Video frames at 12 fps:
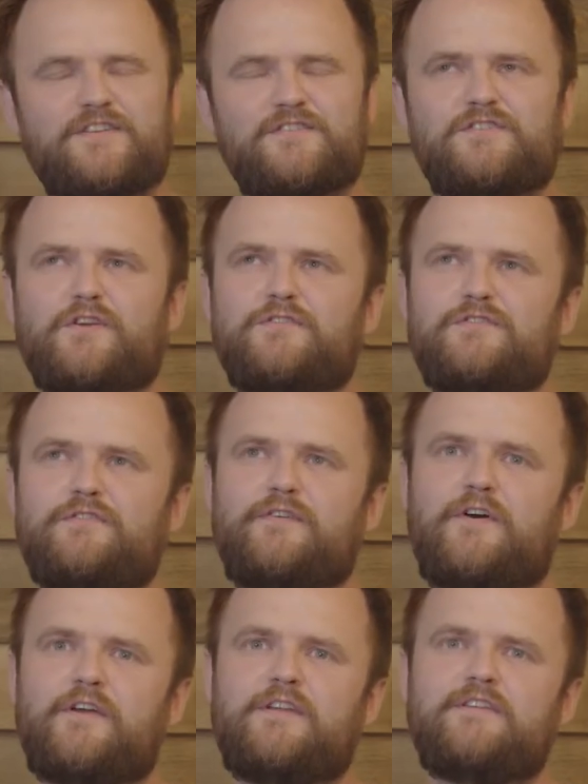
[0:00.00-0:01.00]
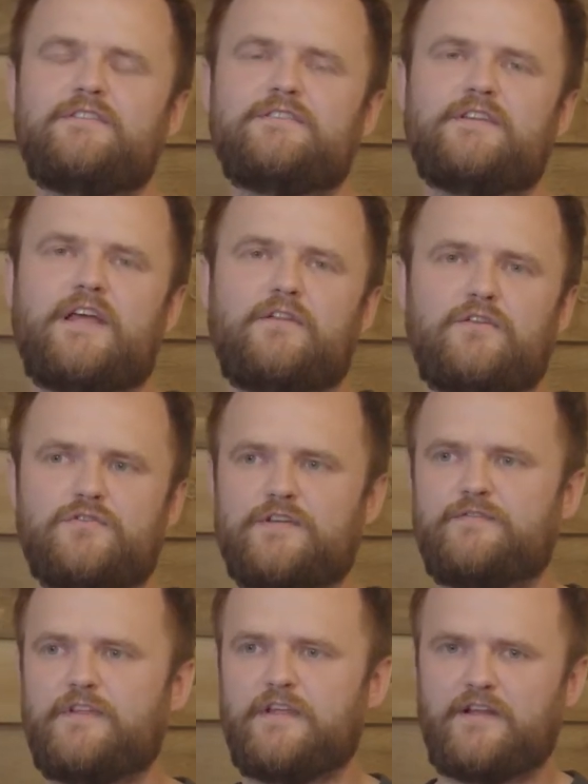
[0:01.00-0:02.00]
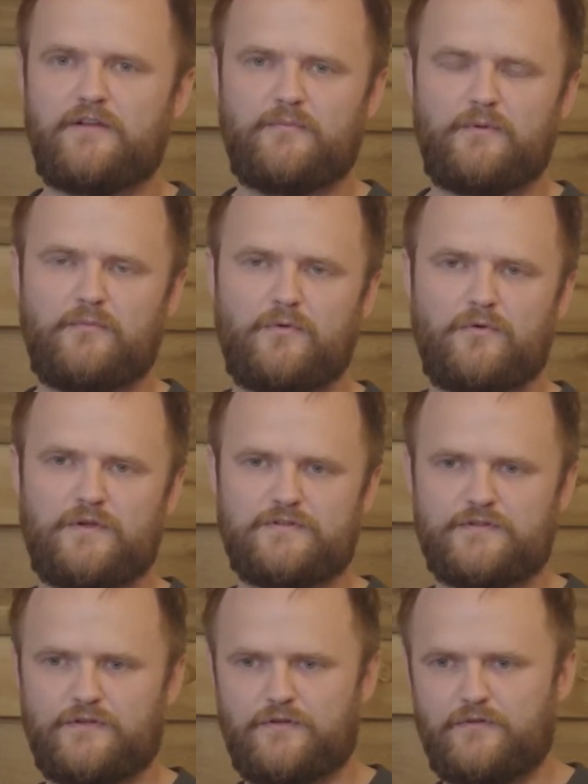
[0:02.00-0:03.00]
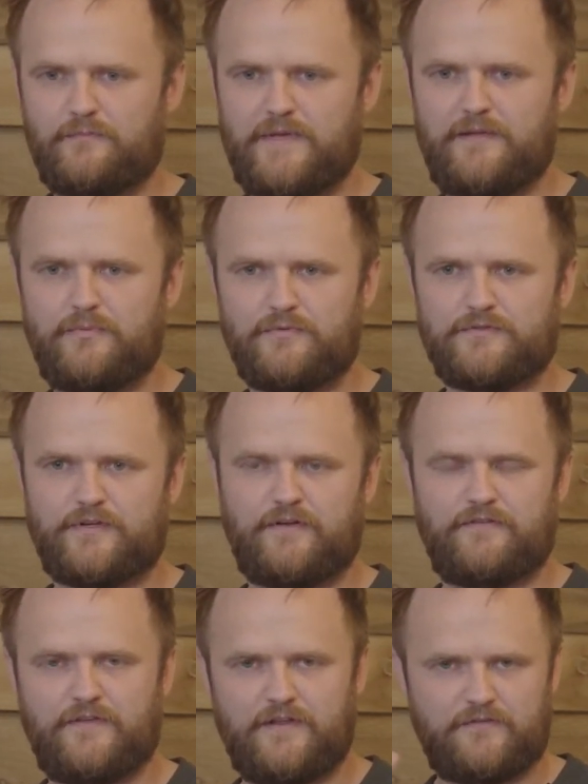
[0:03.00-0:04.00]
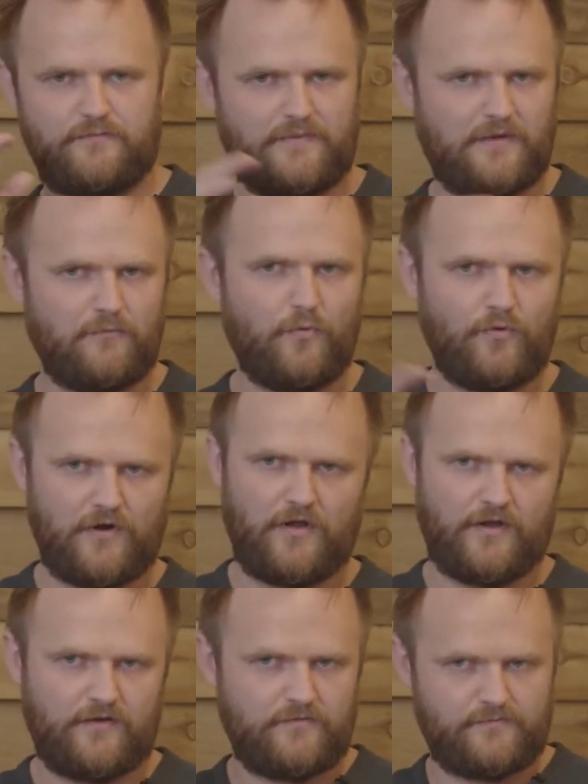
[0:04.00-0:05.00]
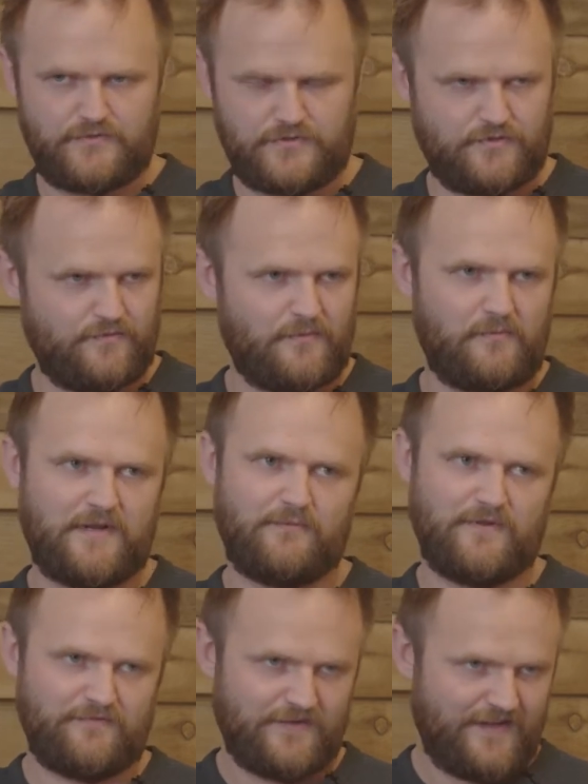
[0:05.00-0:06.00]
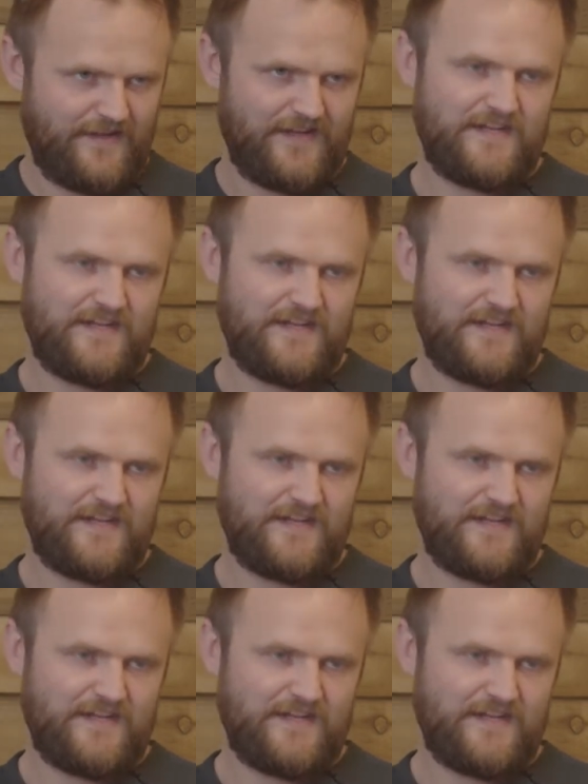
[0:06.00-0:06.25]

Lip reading: And so do you find, now that you're shifting a little bit more into the people side of things and being more aligned presumably with